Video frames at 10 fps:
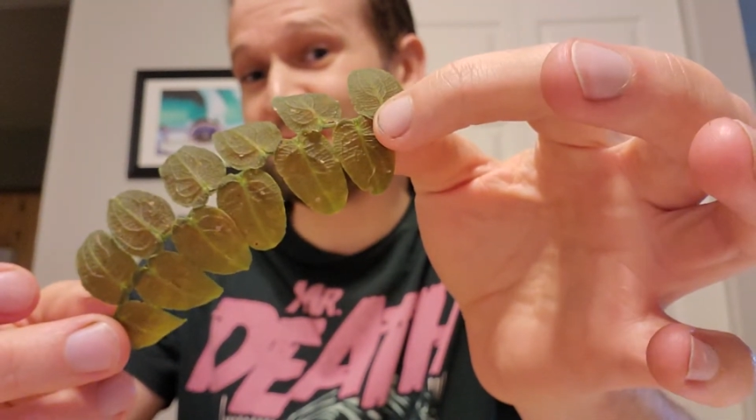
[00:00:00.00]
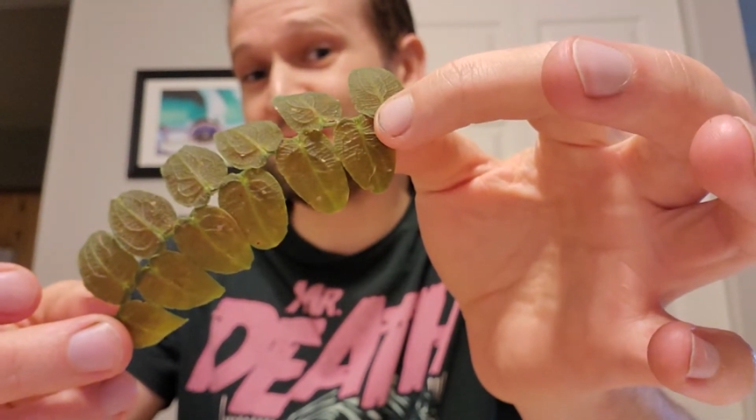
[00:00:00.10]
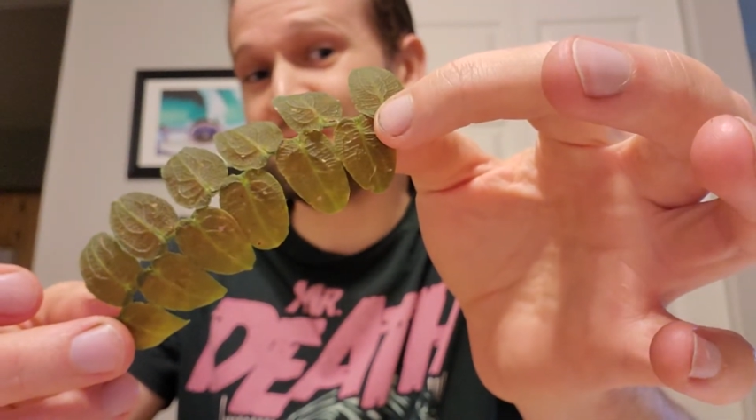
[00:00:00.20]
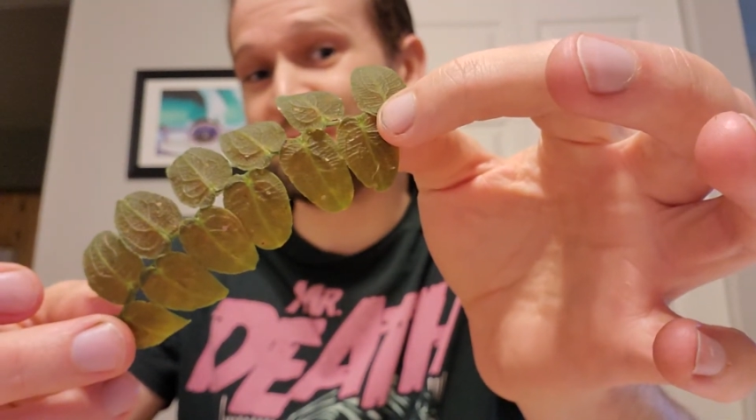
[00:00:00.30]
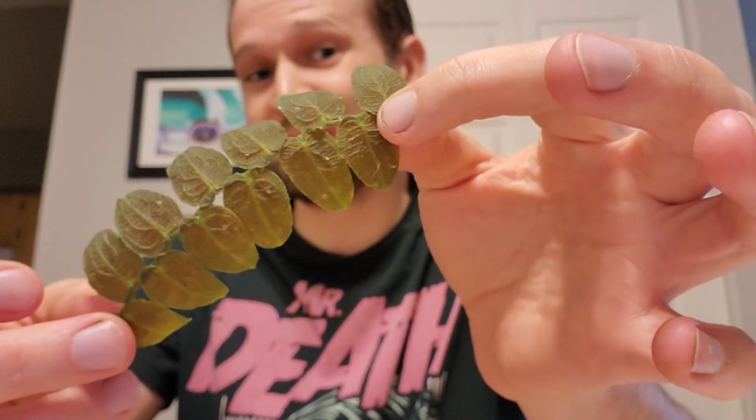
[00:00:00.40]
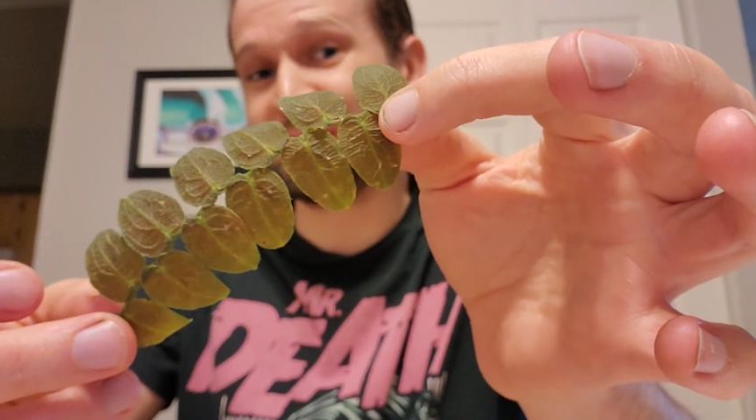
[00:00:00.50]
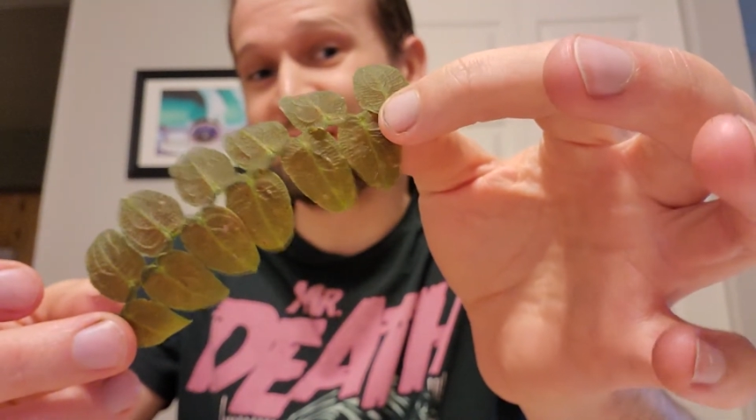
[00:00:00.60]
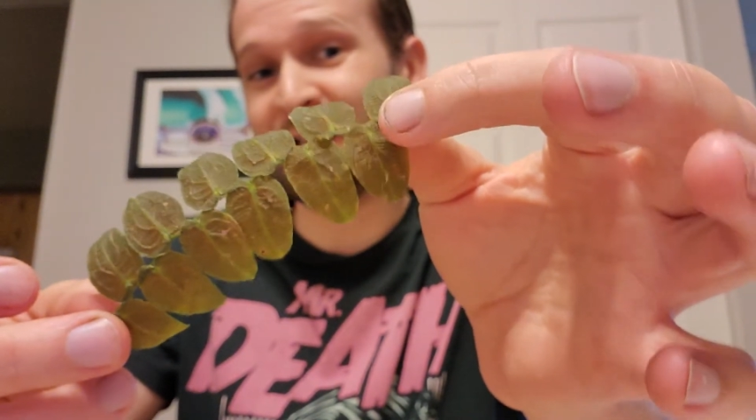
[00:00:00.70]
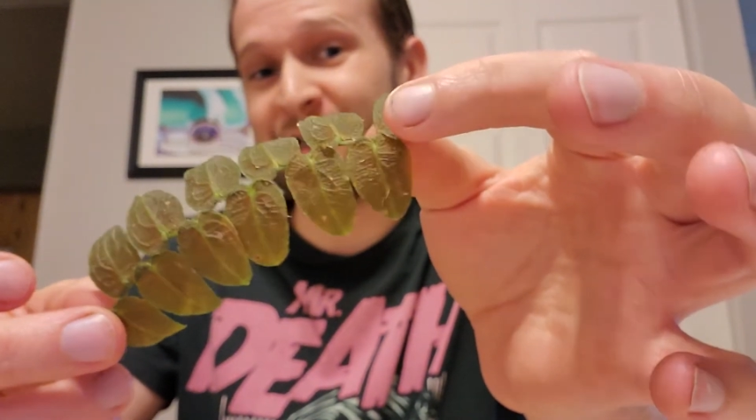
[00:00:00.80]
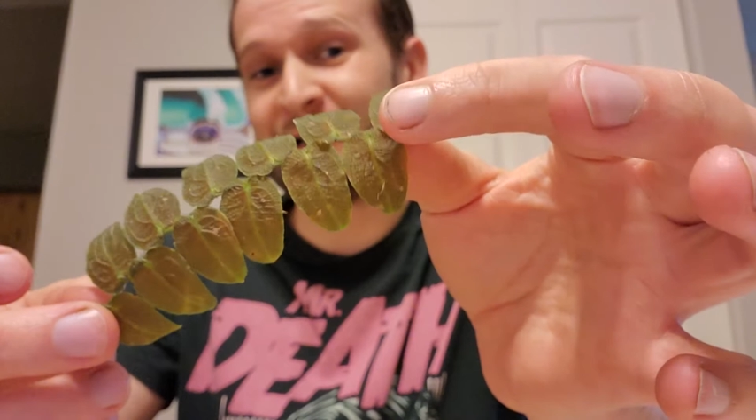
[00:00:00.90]
cool.
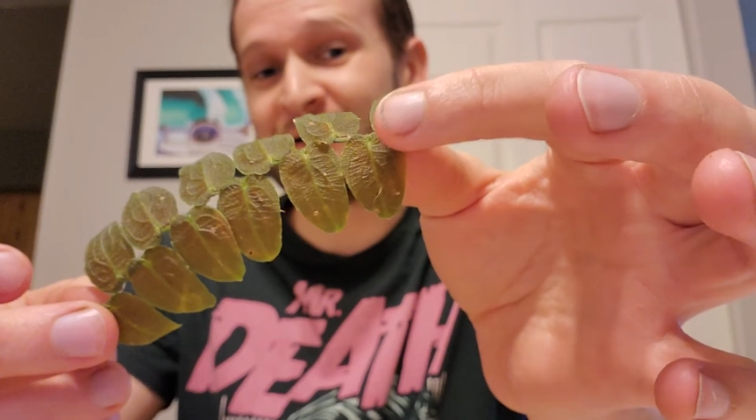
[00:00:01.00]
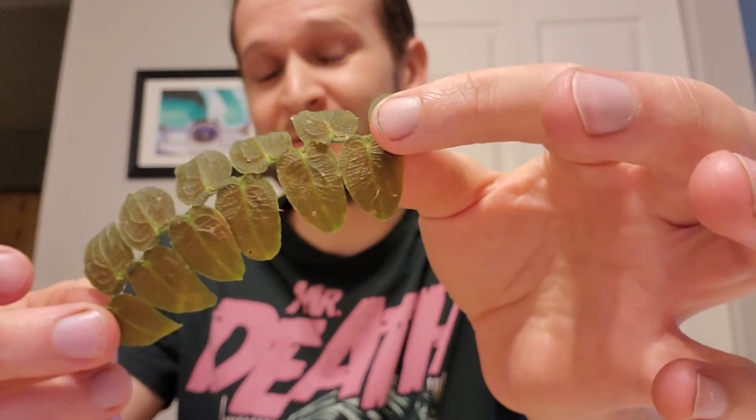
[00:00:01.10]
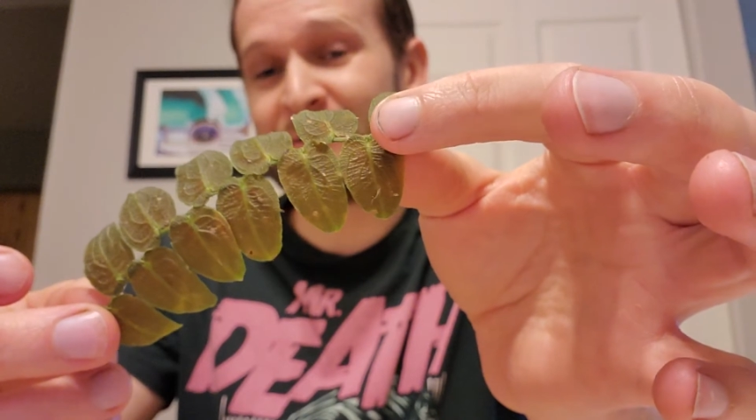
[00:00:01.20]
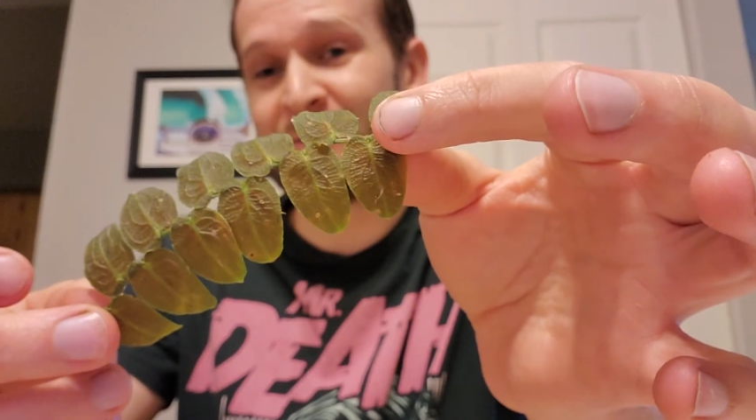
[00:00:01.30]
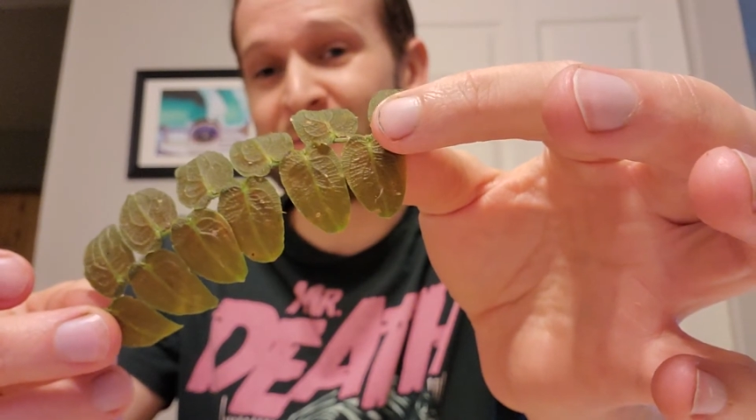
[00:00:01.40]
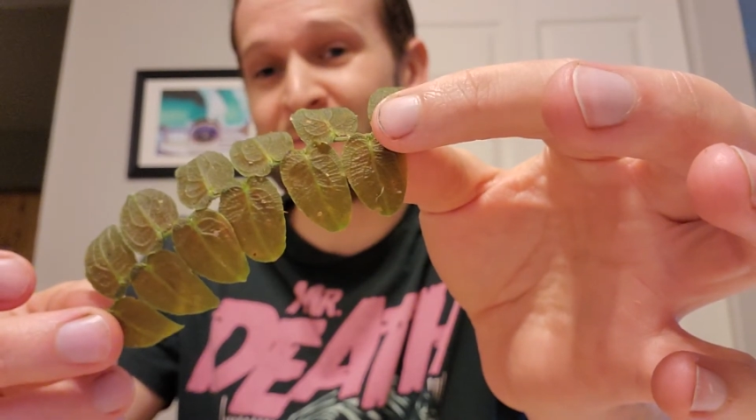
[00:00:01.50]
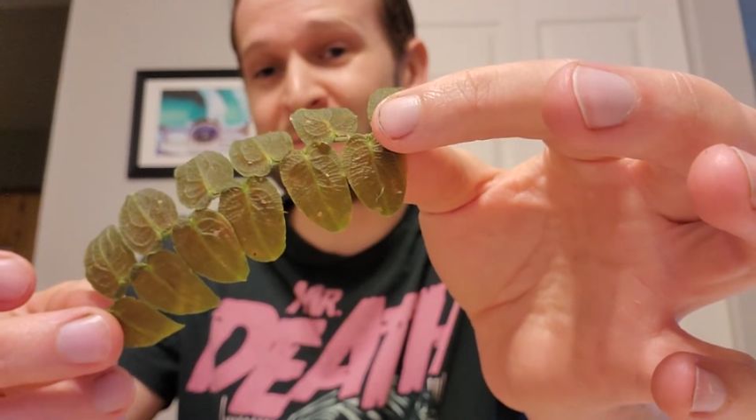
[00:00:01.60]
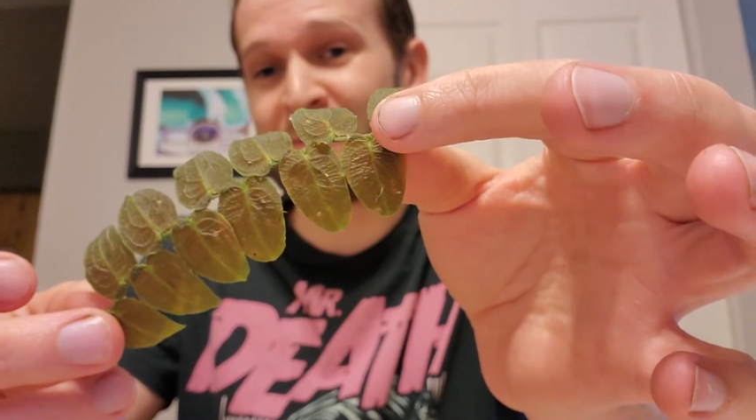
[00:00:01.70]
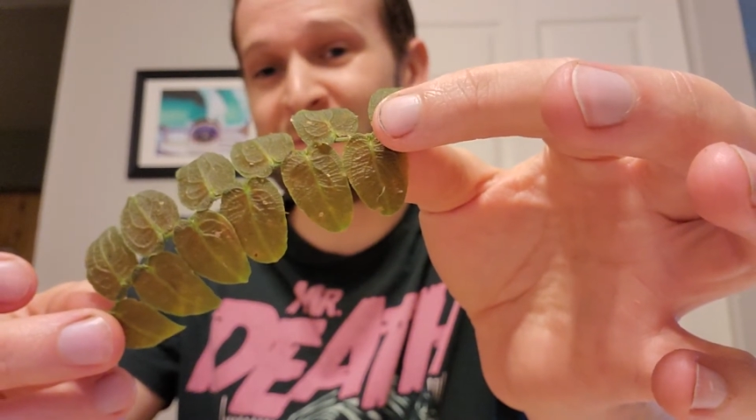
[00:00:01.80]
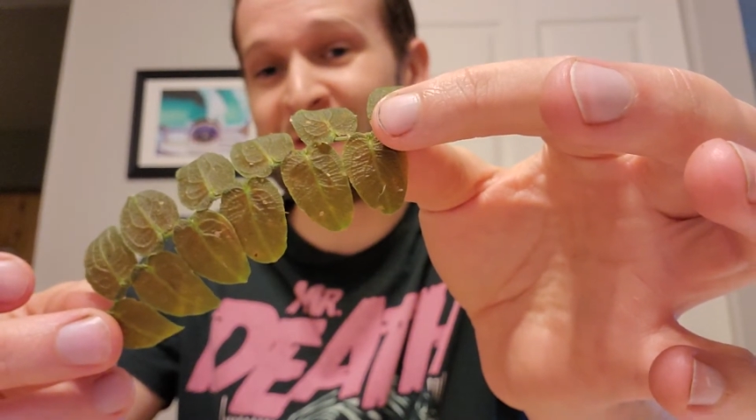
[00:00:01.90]

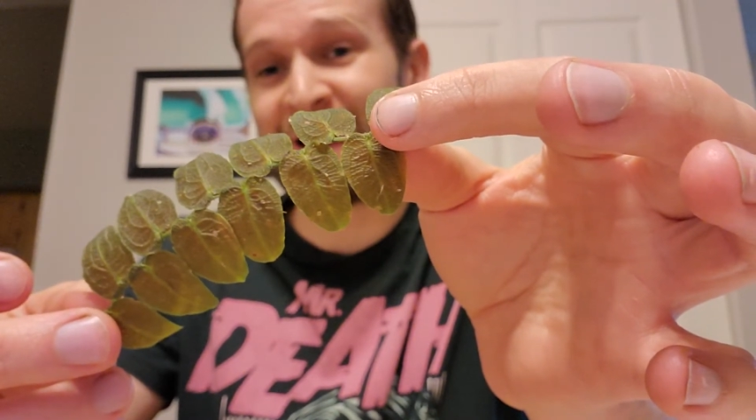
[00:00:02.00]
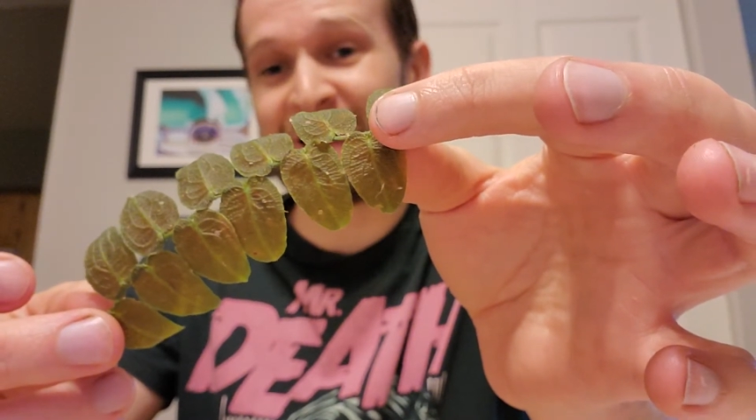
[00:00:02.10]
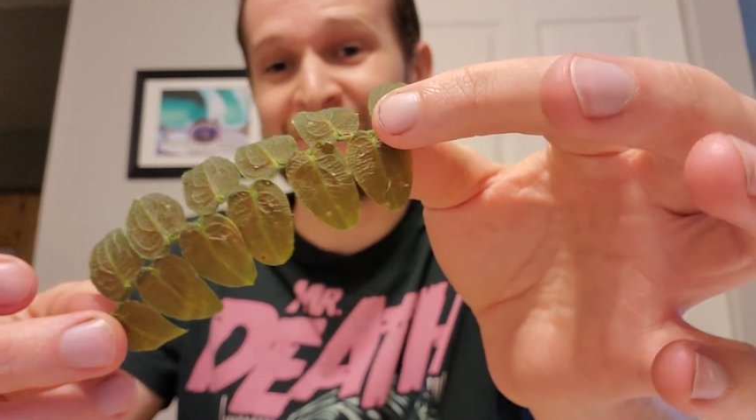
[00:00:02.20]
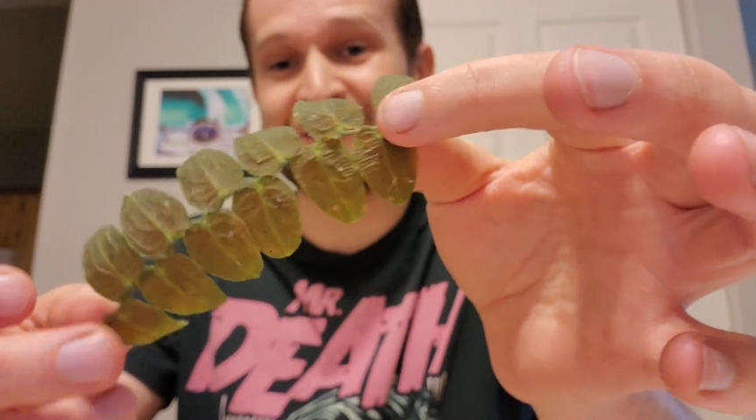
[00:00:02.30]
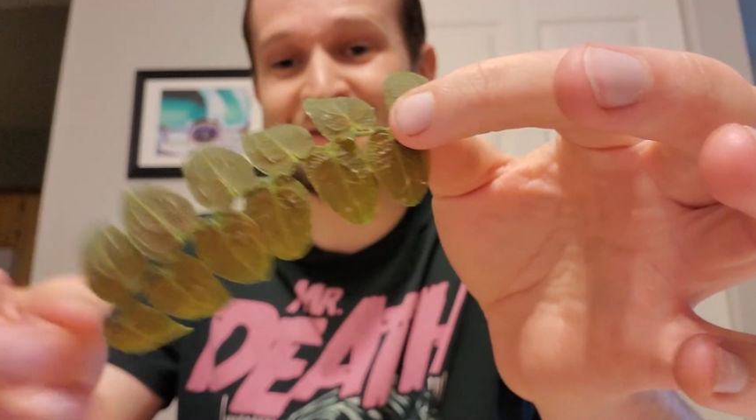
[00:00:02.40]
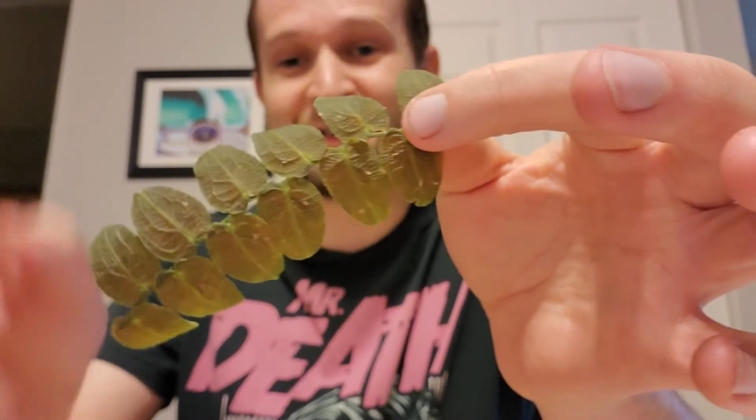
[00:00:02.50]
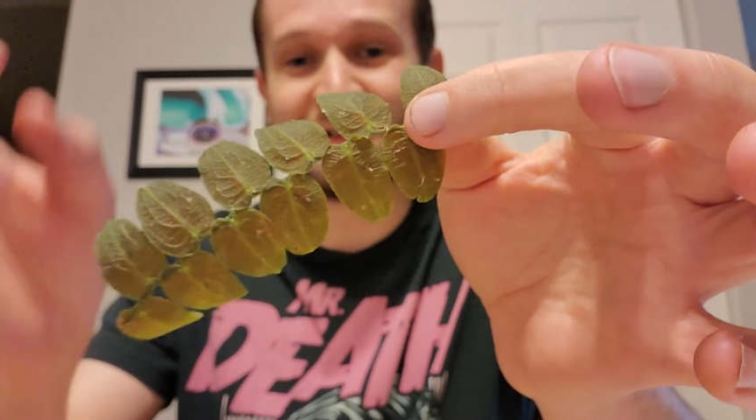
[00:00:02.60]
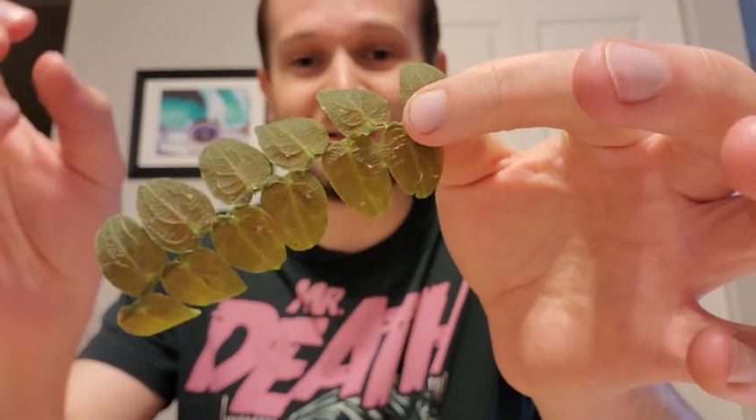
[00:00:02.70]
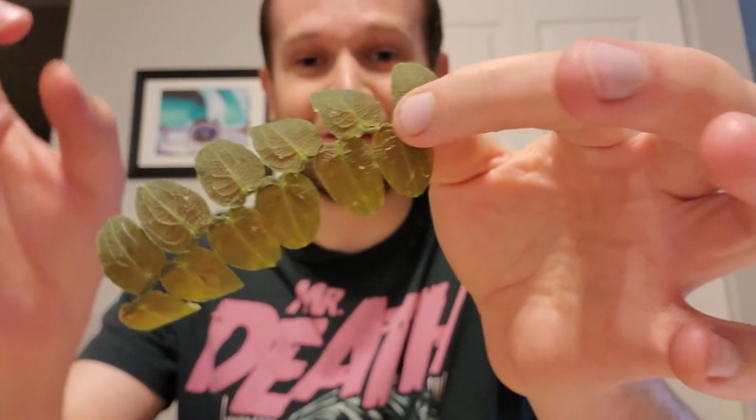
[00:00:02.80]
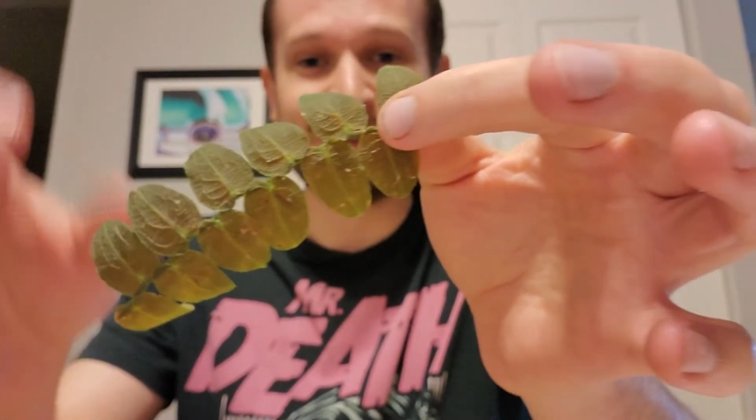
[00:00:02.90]
Yeah,
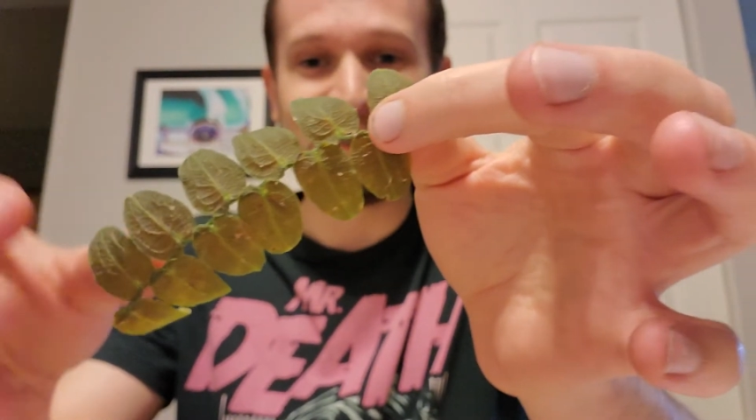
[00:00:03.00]
so